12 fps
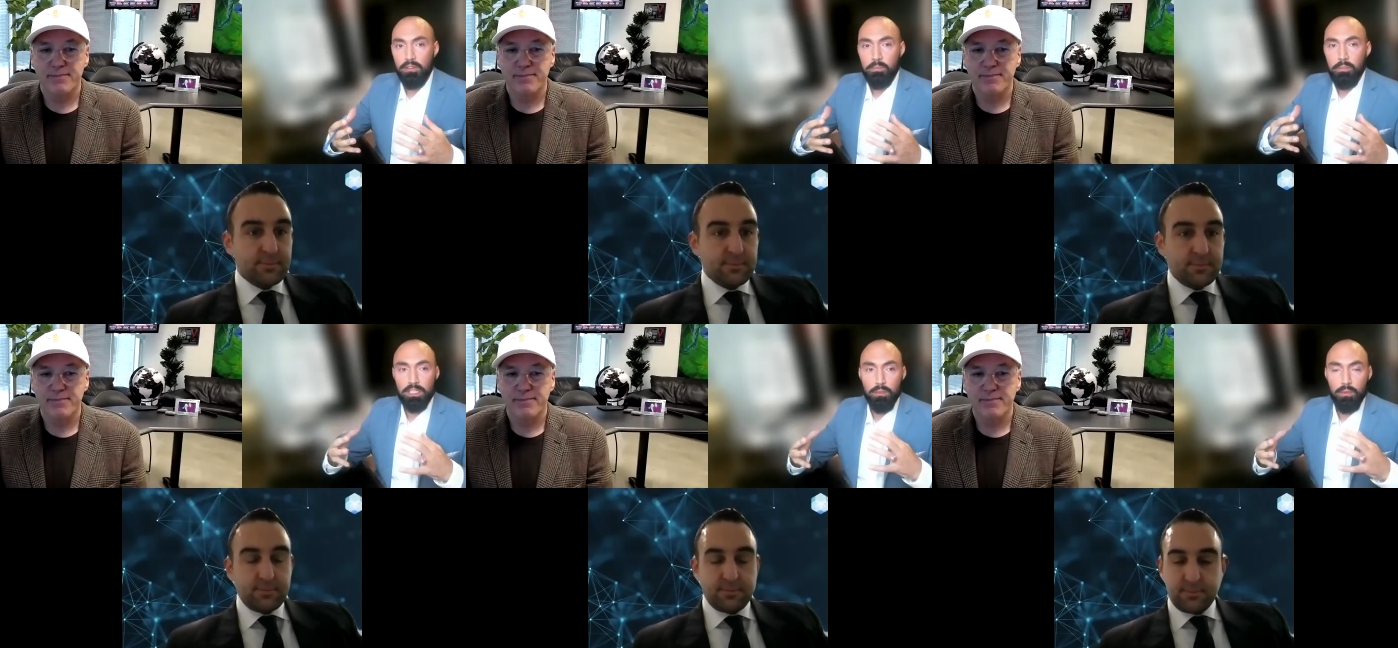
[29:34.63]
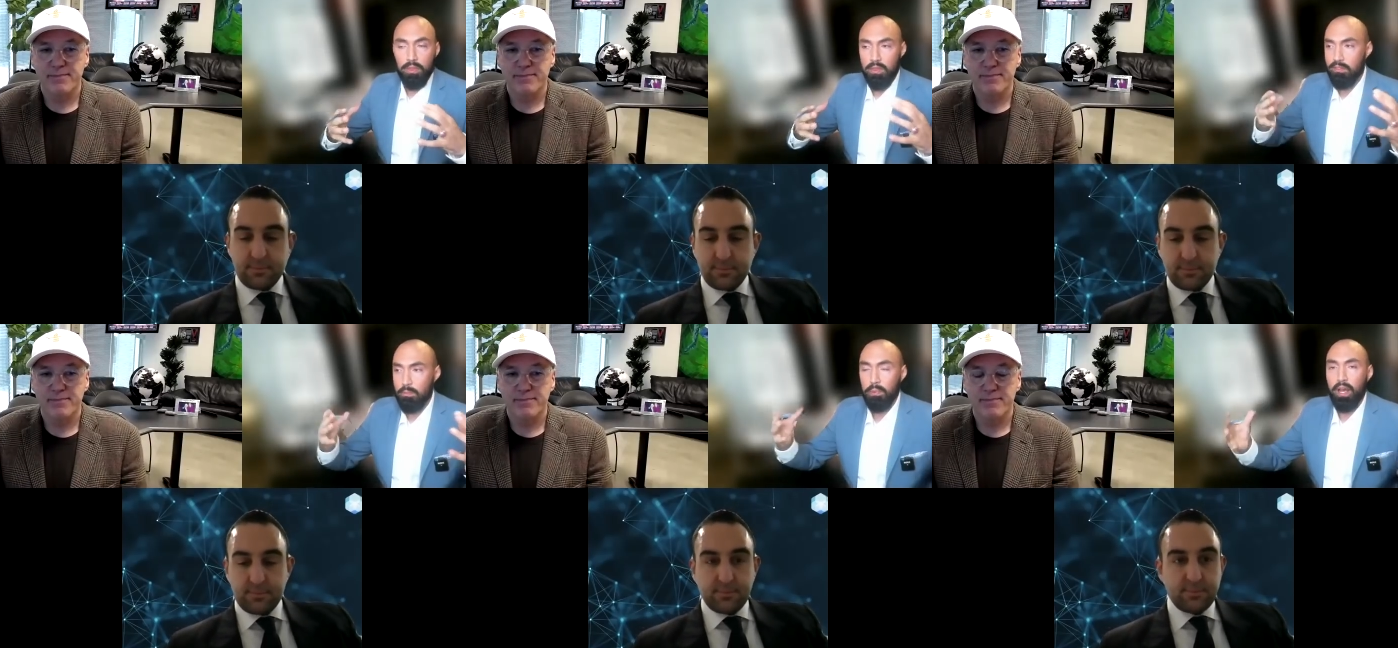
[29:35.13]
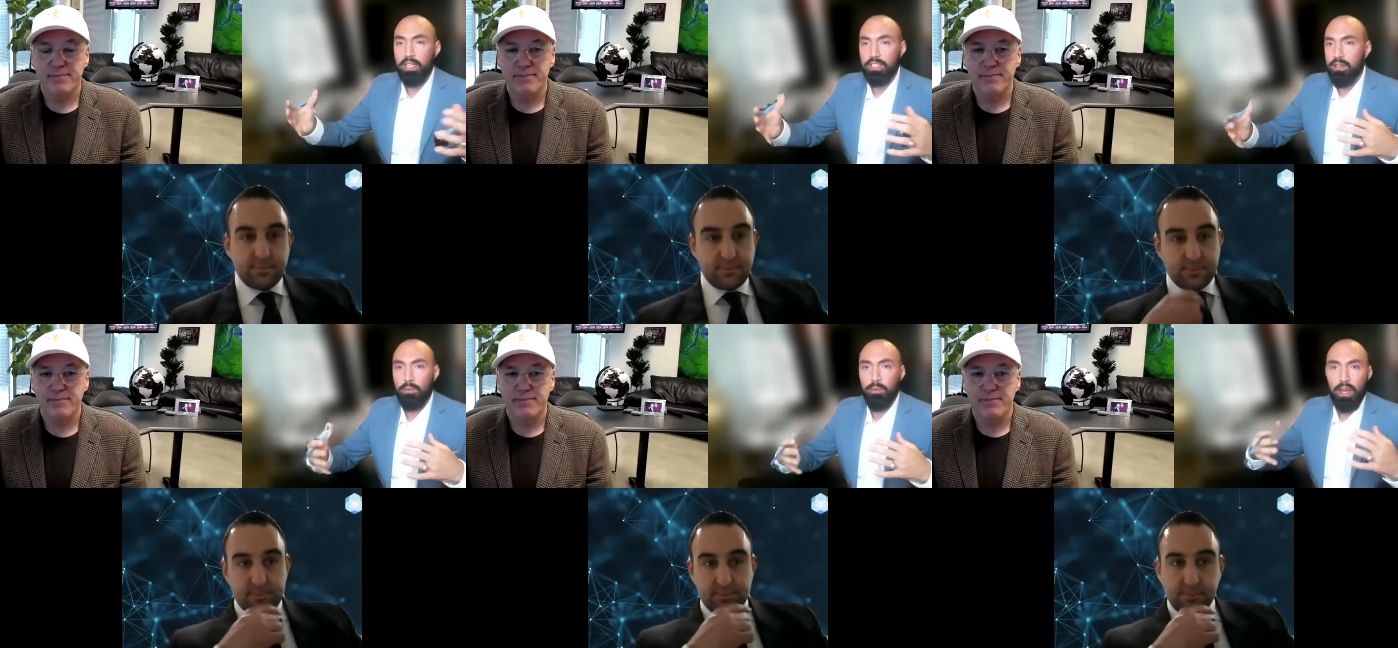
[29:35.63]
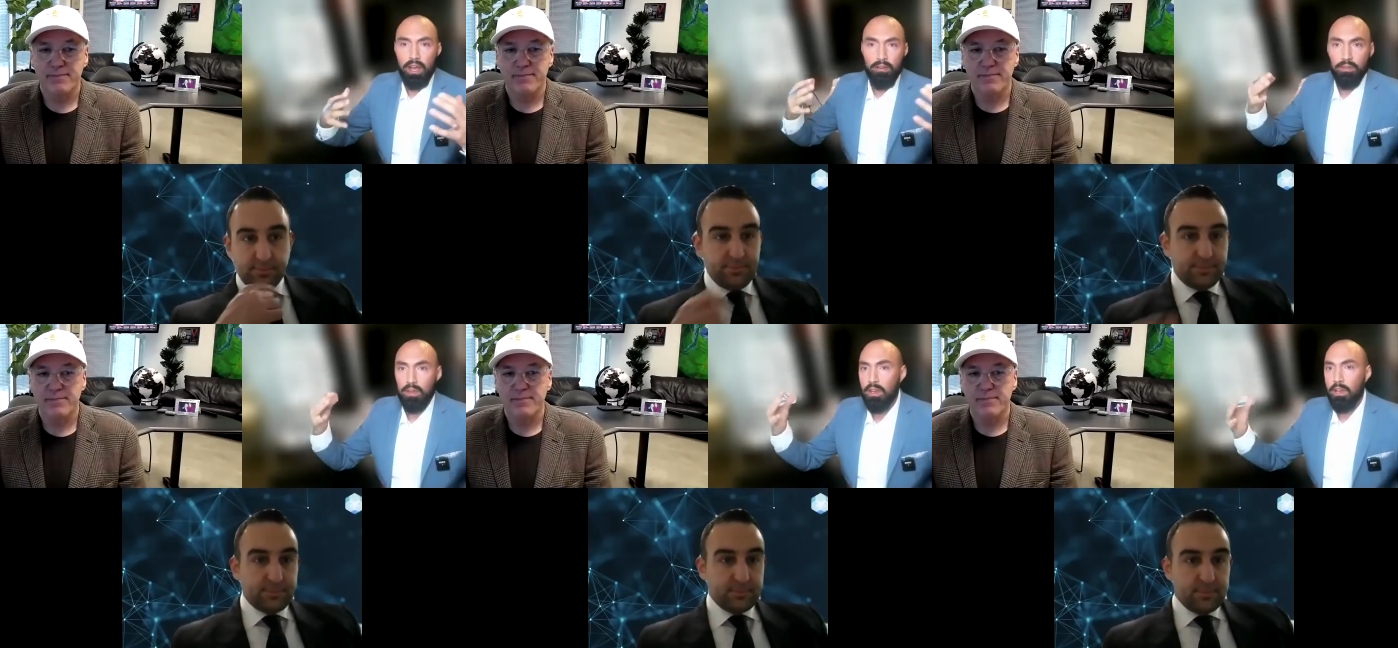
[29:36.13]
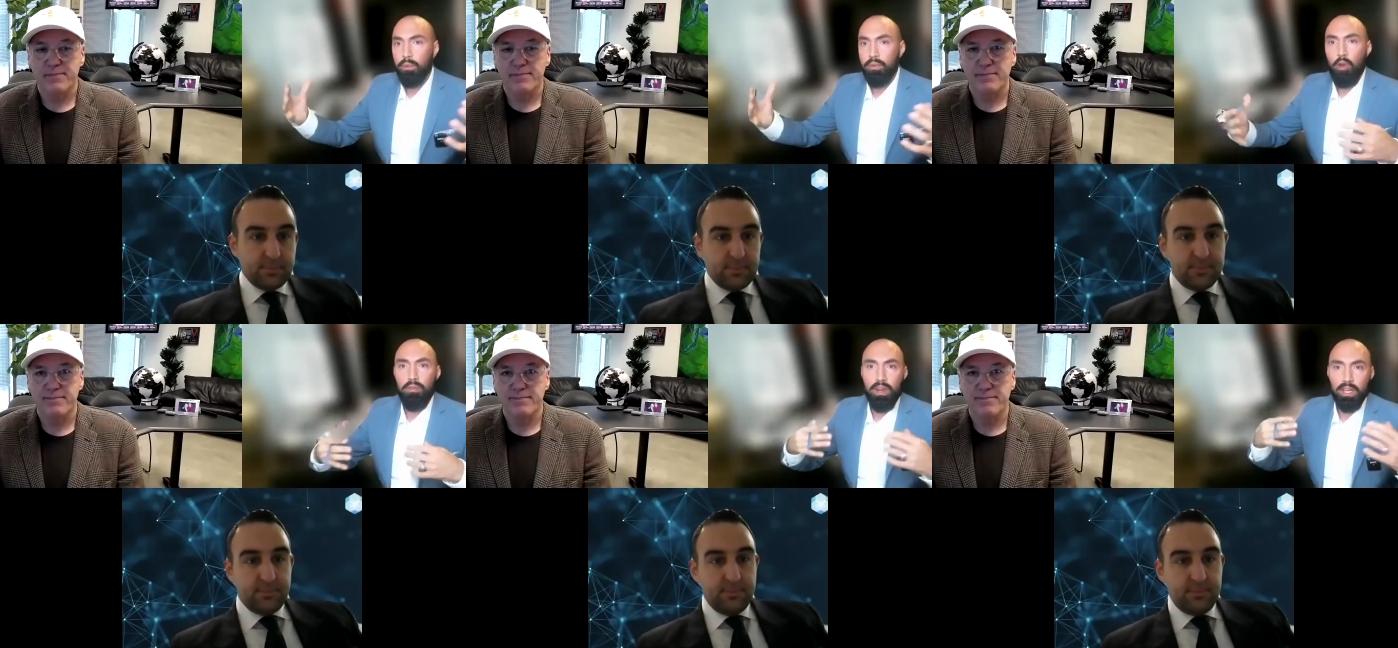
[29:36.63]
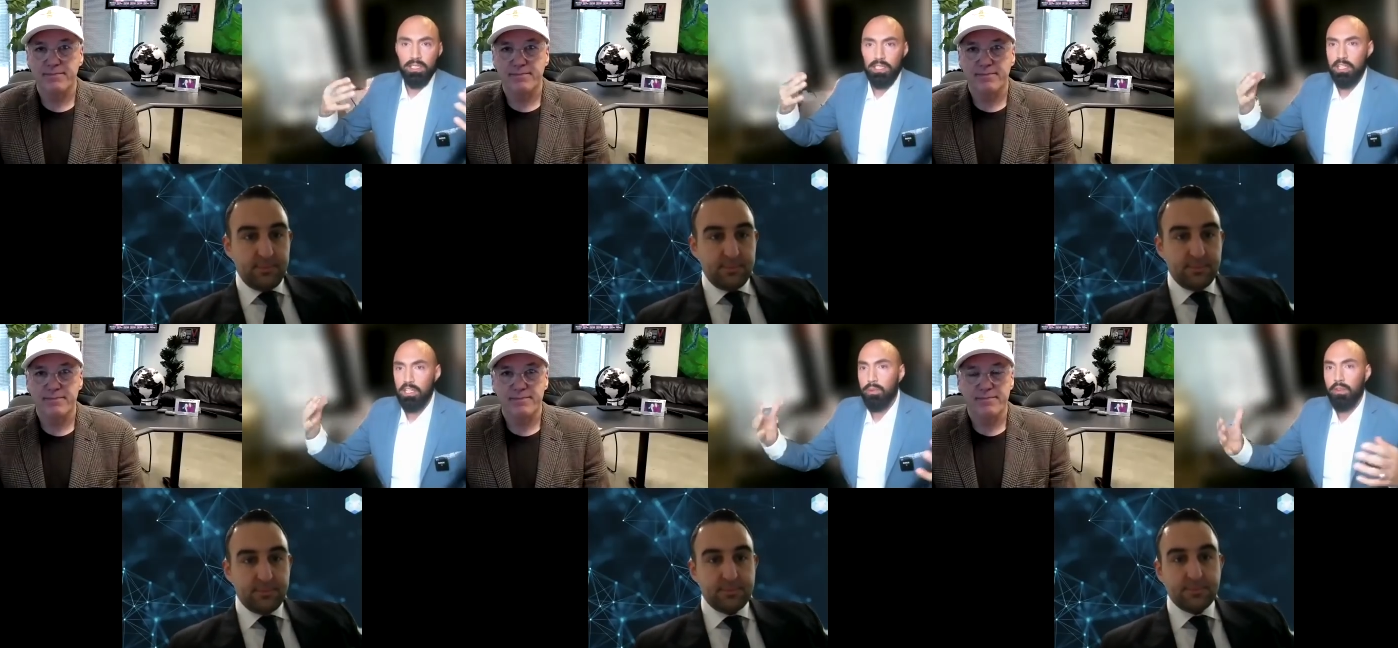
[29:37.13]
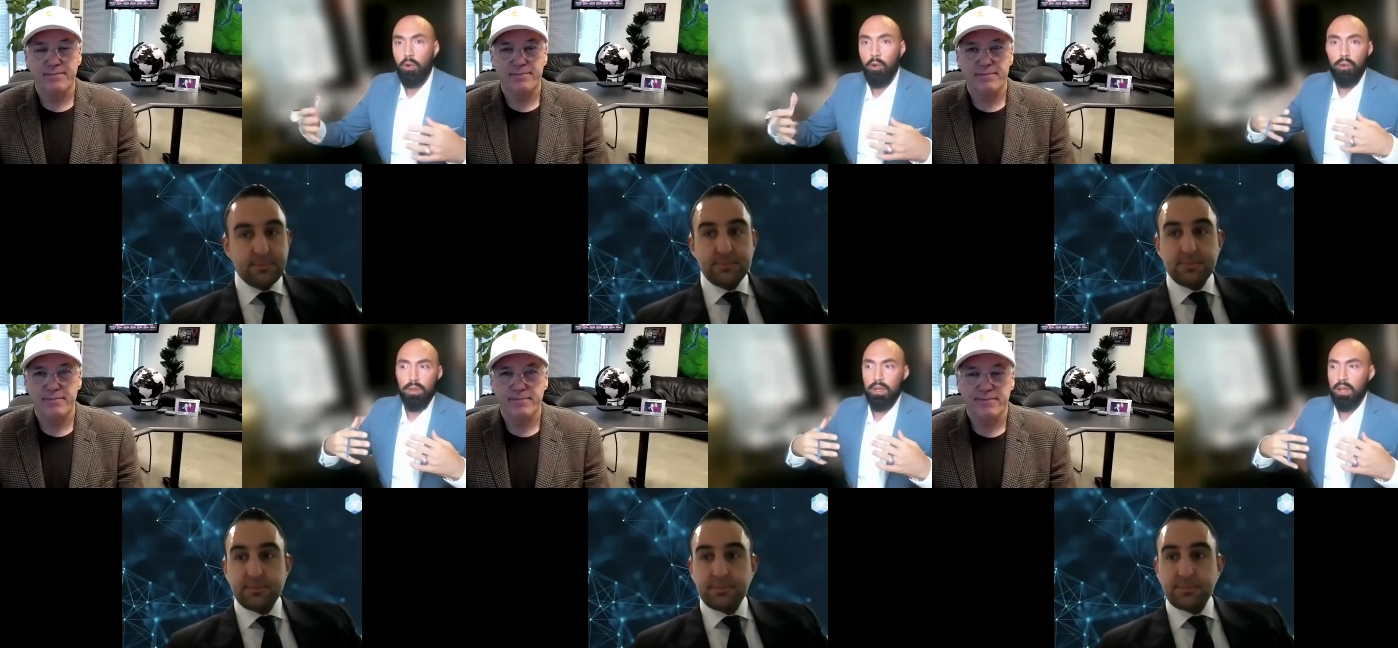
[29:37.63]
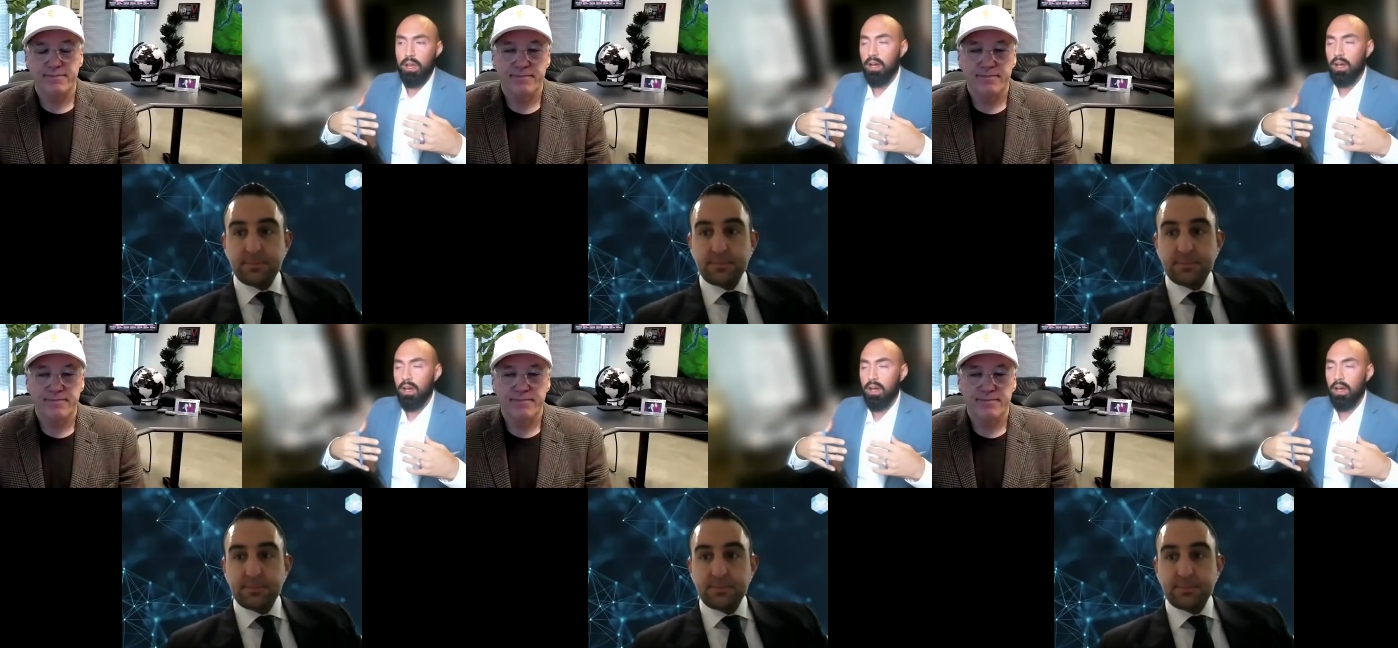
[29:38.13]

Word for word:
Speaker 1: especially with the supply chains that we have with COVID-19, with the whole